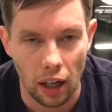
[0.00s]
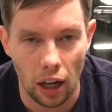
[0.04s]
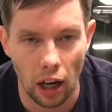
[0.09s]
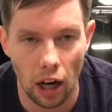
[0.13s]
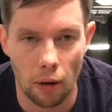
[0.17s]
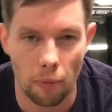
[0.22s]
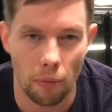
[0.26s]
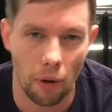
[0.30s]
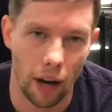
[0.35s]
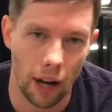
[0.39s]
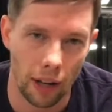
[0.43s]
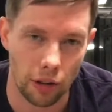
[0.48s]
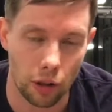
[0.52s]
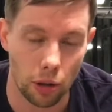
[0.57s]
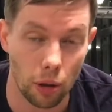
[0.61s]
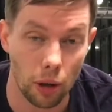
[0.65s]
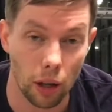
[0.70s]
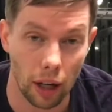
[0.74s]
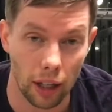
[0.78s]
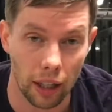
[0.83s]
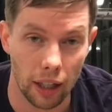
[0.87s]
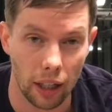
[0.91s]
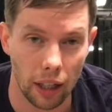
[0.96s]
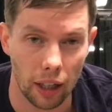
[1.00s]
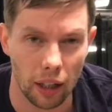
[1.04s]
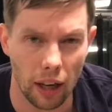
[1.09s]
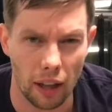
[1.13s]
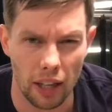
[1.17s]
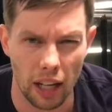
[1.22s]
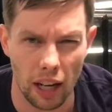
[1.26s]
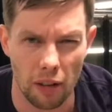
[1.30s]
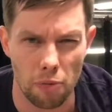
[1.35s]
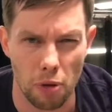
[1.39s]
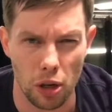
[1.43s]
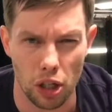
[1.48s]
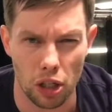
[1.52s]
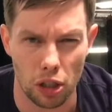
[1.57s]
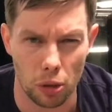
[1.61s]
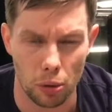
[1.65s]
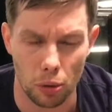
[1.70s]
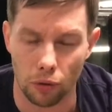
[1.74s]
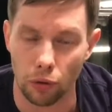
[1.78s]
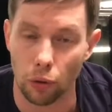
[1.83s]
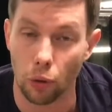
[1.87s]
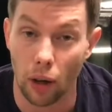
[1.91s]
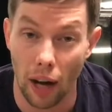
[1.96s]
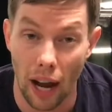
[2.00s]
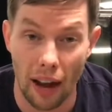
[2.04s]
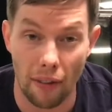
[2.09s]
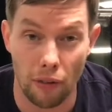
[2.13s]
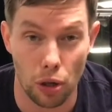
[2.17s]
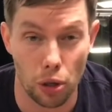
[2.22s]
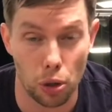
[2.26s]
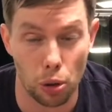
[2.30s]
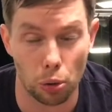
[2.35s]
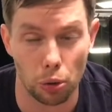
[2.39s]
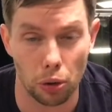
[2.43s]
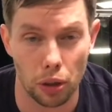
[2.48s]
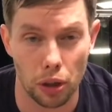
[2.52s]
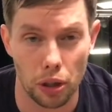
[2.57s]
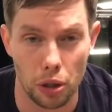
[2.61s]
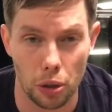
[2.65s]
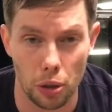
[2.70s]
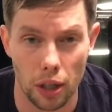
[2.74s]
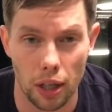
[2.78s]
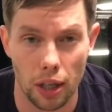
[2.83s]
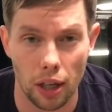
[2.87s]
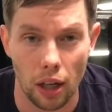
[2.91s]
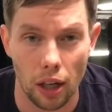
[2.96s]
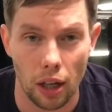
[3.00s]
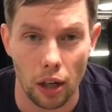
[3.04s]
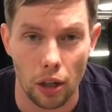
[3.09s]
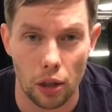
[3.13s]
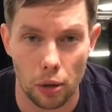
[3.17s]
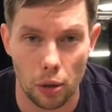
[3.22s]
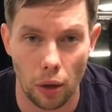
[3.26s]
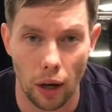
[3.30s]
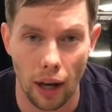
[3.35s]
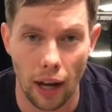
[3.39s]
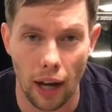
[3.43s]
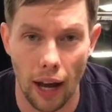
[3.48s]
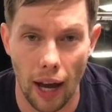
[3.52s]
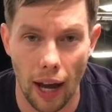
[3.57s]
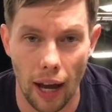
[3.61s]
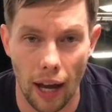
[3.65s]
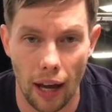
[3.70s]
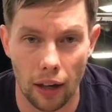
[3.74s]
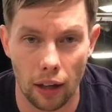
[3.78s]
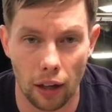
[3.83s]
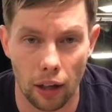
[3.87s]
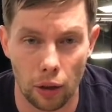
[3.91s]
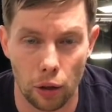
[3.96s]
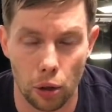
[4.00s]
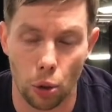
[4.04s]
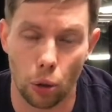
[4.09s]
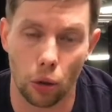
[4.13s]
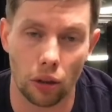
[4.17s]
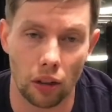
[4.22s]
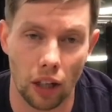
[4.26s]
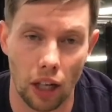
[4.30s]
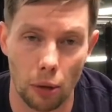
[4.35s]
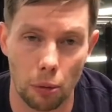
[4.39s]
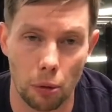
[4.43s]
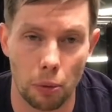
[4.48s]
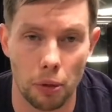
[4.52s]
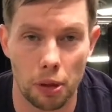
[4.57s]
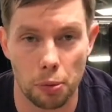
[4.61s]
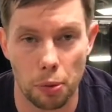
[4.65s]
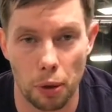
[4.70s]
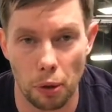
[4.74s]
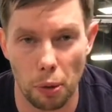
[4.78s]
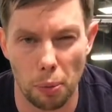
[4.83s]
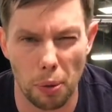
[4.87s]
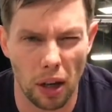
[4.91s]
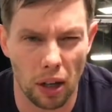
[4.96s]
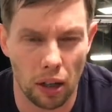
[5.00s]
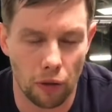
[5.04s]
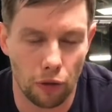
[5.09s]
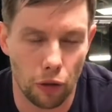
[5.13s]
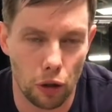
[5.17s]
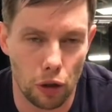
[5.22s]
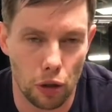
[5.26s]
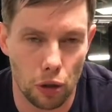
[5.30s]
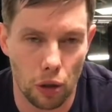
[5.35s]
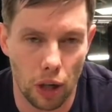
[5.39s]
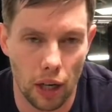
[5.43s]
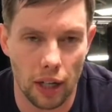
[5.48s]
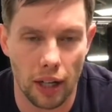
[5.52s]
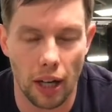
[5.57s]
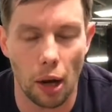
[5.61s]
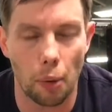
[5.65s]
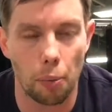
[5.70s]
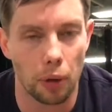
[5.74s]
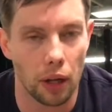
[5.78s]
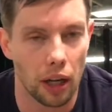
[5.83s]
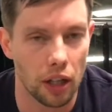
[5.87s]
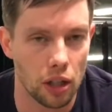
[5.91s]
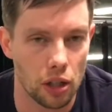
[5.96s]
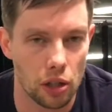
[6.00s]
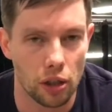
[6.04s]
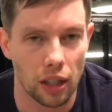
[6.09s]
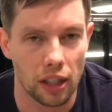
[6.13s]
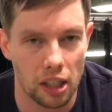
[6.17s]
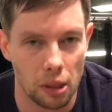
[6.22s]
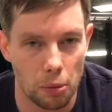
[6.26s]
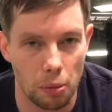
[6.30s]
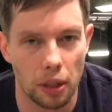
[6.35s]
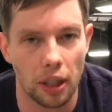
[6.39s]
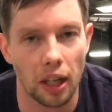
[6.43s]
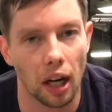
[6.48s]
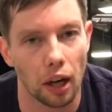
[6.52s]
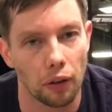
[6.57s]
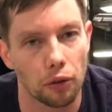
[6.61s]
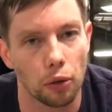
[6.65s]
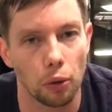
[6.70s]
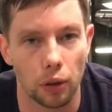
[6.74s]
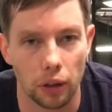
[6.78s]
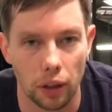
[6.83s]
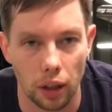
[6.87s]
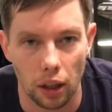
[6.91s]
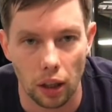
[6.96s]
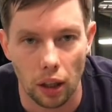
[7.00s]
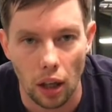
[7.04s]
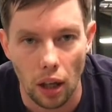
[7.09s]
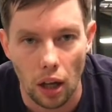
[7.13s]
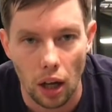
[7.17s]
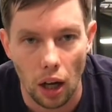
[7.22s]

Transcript: I do, again, I think I mentioned this before, I have a shoulder injury, so I had a torn labrum, it's been repaired. It feels great now, but I just like to be careful with it.